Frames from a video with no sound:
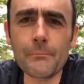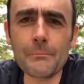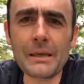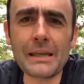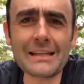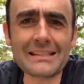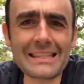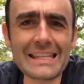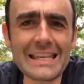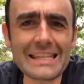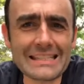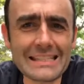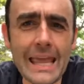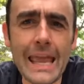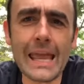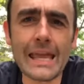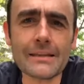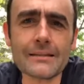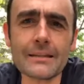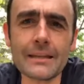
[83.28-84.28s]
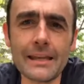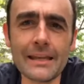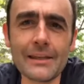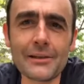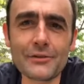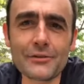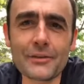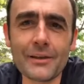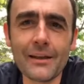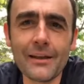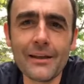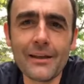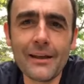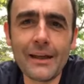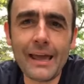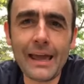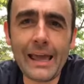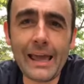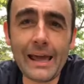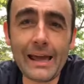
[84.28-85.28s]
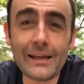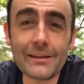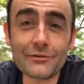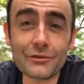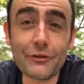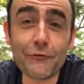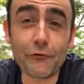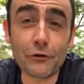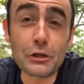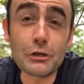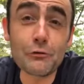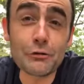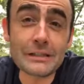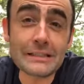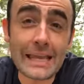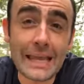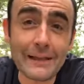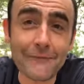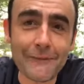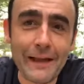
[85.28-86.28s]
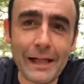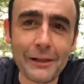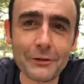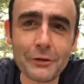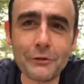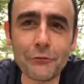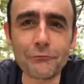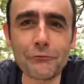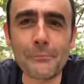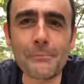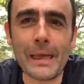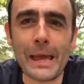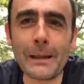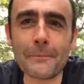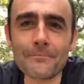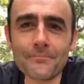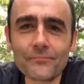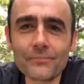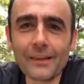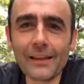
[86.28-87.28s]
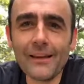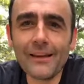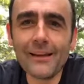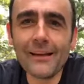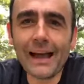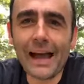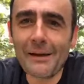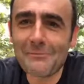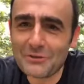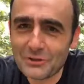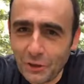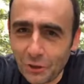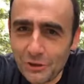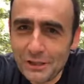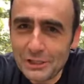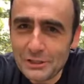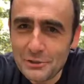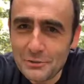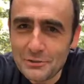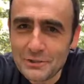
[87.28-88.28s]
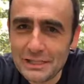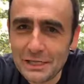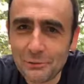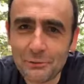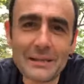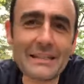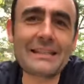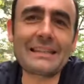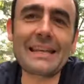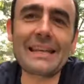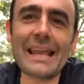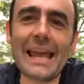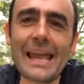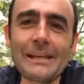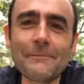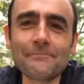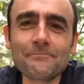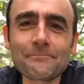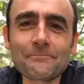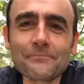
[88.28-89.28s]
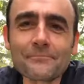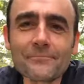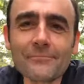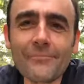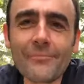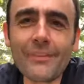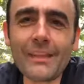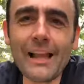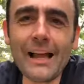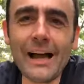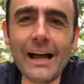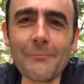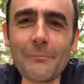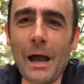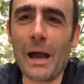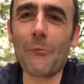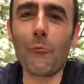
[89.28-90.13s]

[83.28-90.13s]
because the intent is to, for you to take value from that. I'm starting a new series today um,